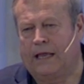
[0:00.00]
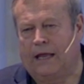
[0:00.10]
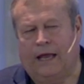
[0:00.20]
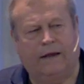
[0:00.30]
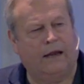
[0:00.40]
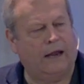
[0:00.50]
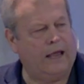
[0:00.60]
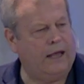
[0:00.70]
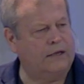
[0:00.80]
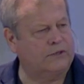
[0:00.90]
And it
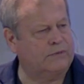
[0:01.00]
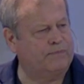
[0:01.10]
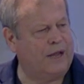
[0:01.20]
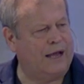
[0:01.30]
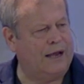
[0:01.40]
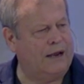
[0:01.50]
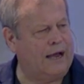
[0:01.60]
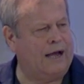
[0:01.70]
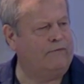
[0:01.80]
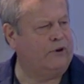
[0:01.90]
has,
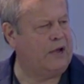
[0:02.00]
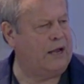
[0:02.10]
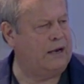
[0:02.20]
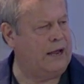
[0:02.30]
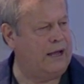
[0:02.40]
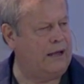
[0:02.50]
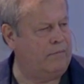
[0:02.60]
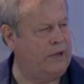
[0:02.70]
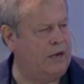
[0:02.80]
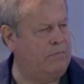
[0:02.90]
I've forgotten now how
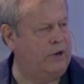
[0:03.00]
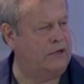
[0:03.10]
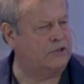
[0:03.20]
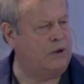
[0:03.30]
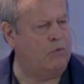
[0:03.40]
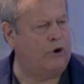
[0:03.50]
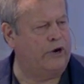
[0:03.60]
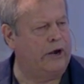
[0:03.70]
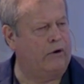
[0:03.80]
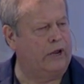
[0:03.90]
many, but it's somewhere
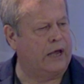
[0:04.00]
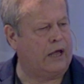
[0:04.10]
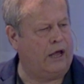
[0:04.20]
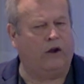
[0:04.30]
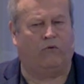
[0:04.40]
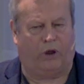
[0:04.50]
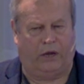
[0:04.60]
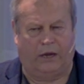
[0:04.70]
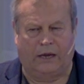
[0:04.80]
nearly 100